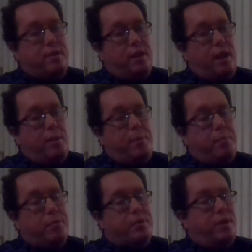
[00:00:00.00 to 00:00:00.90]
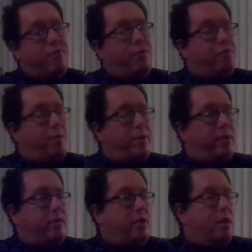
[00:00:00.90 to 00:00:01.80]
A lot of people suffer from
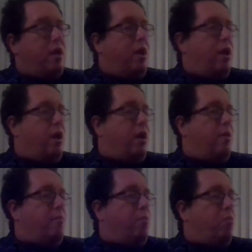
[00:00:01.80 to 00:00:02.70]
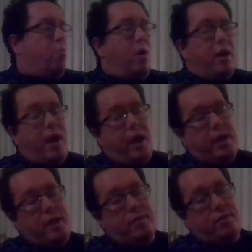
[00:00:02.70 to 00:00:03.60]
it.
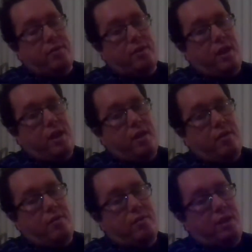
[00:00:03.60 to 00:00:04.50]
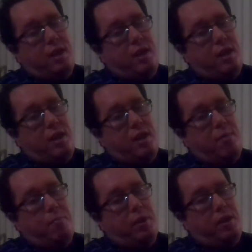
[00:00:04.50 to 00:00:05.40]
One-itis is the
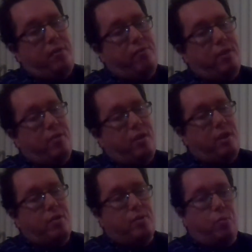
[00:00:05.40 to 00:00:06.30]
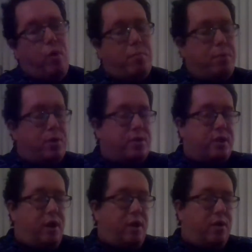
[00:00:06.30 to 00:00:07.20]
belief that there's one
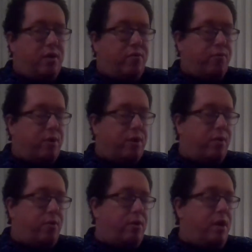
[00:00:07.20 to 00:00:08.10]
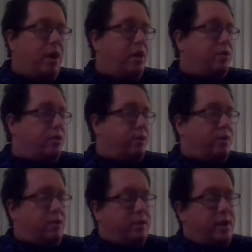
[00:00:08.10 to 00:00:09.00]
person on earth for you during
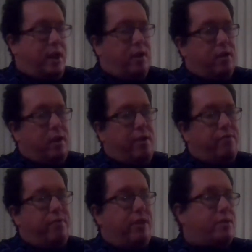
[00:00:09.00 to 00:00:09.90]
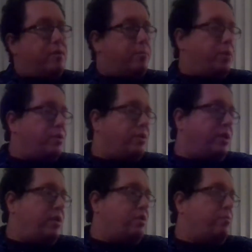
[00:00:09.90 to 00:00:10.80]
your entire life, and that's the person
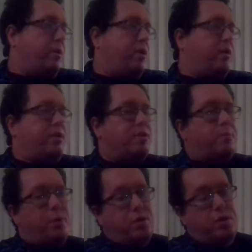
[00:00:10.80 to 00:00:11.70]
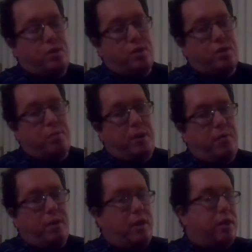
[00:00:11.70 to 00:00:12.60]
that you should marry. That's the person you should be
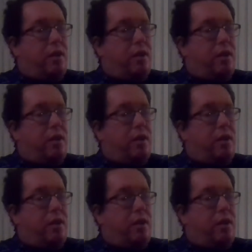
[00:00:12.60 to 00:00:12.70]
with.